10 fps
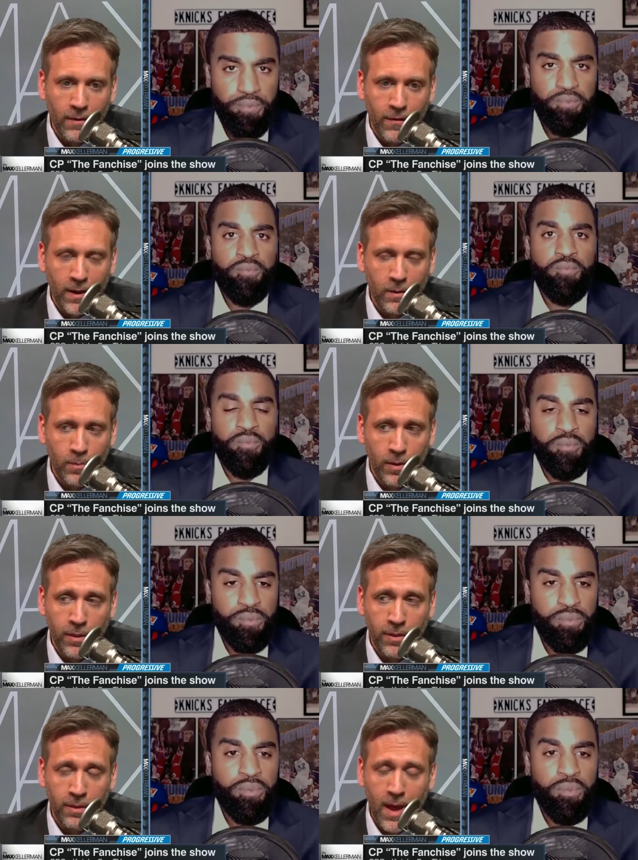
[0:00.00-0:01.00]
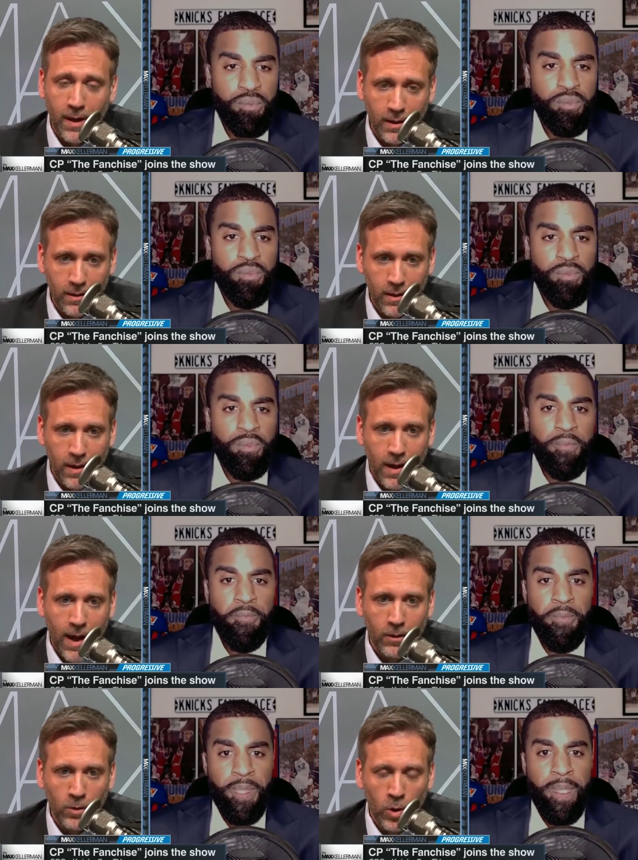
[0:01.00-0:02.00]
Speaker 1: find it pathetic
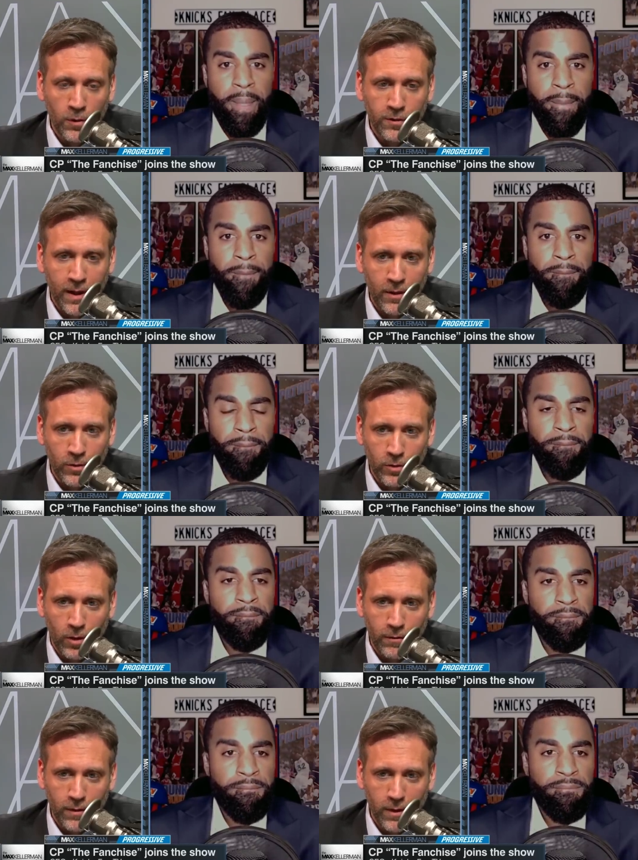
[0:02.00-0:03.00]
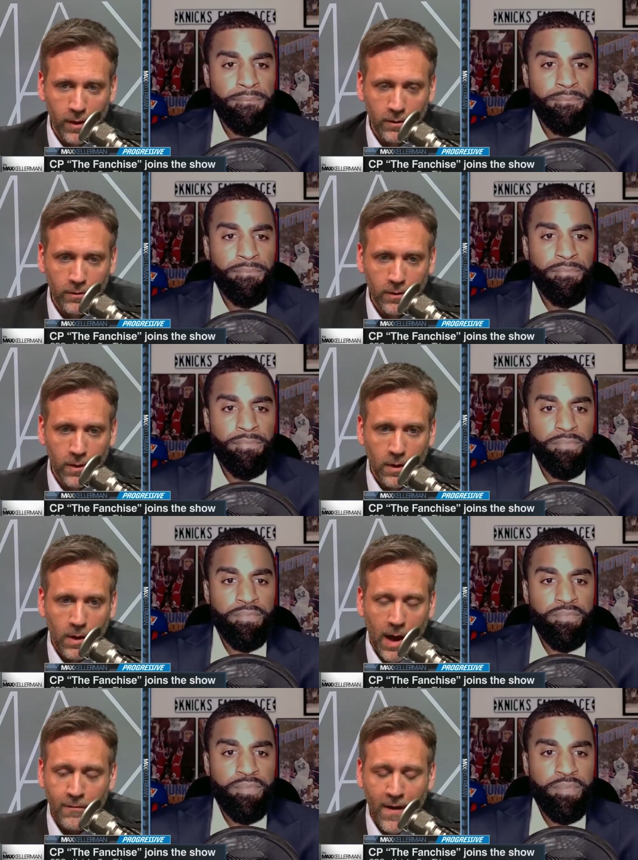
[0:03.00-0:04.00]
how low the standards are for the Knicks.
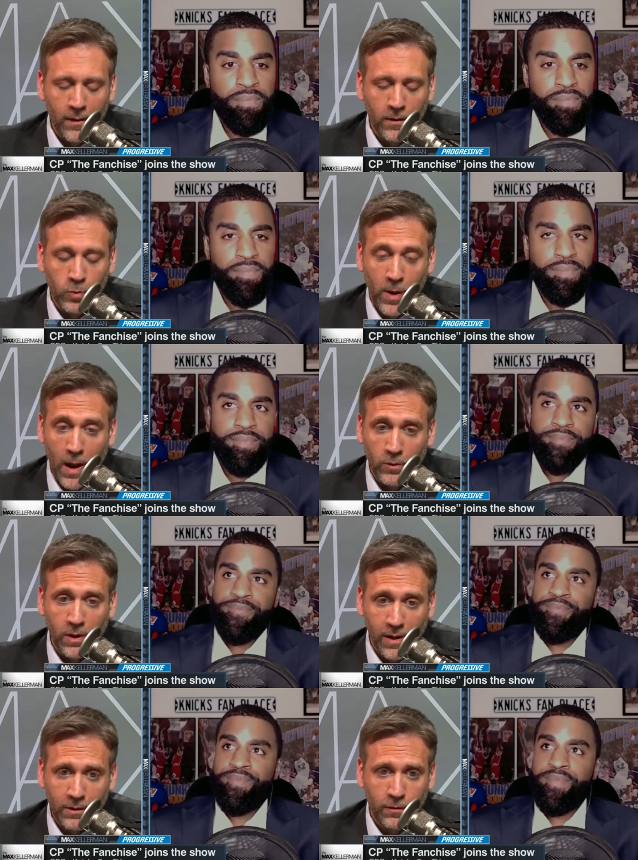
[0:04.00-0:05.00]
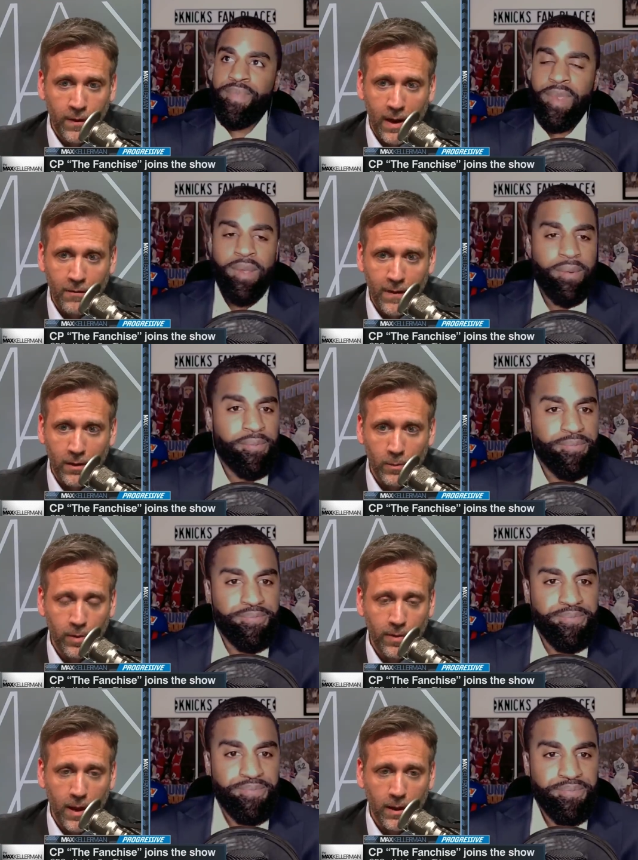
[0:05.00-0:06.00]
I found this when I was a Knicks fan. I found it
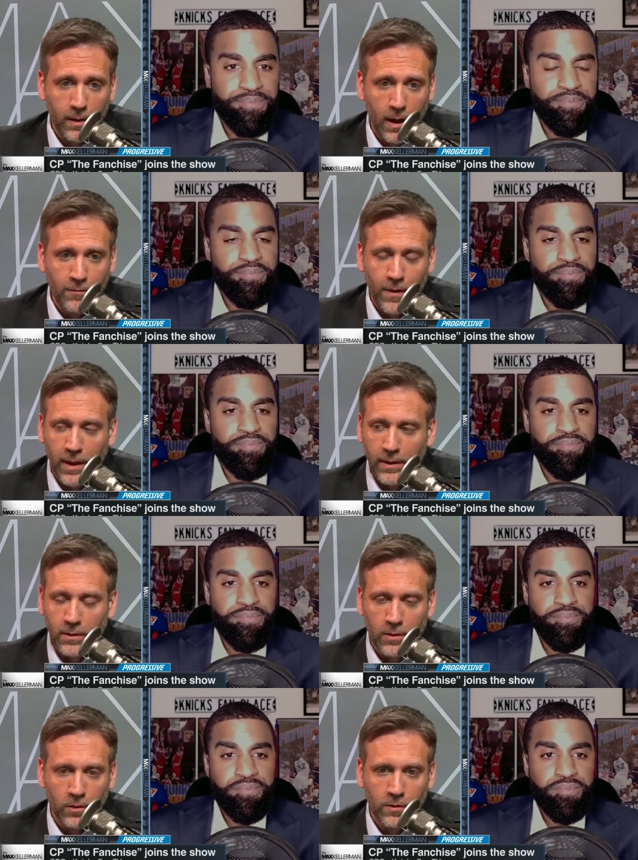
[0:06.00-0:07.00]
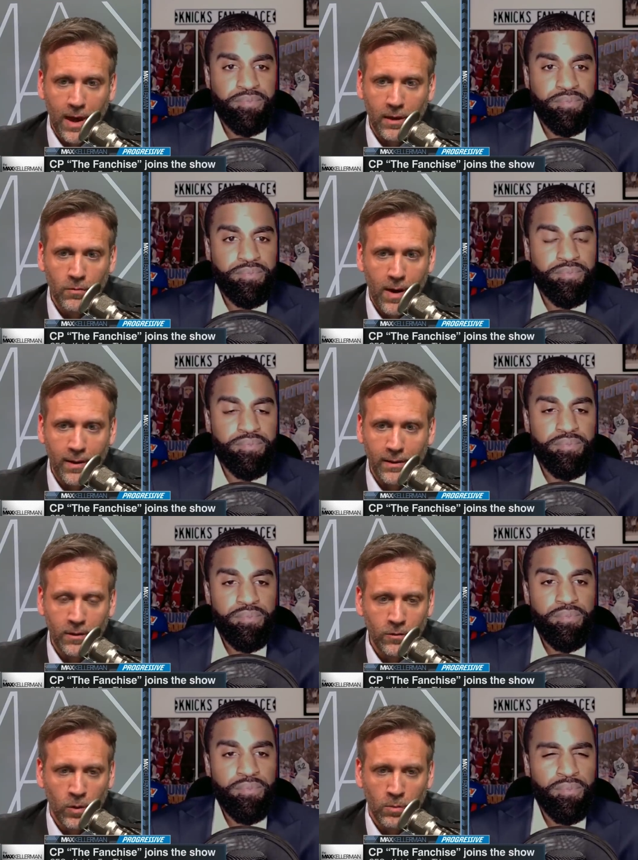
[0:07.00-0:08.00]
pathetic. I felt like the second round, like
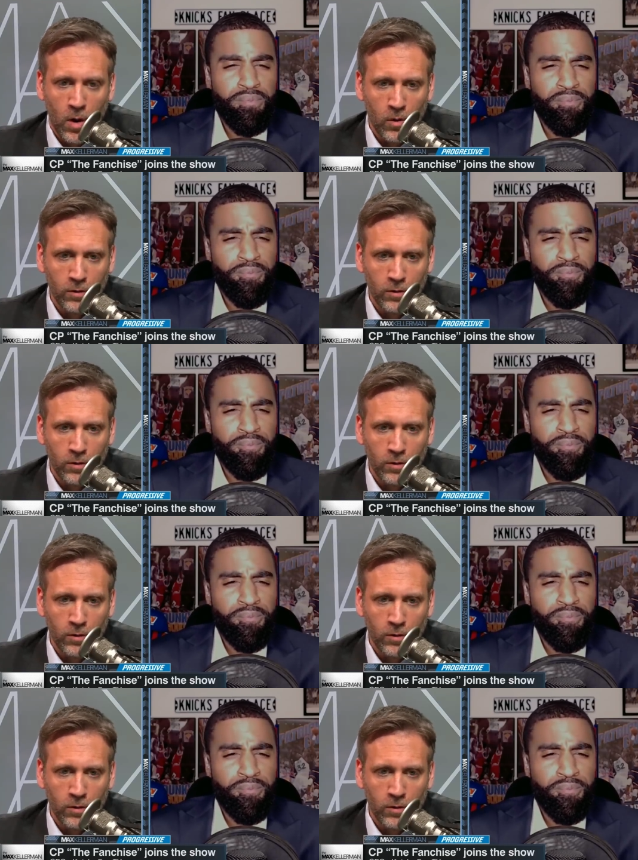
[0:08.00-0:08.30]
there's no moral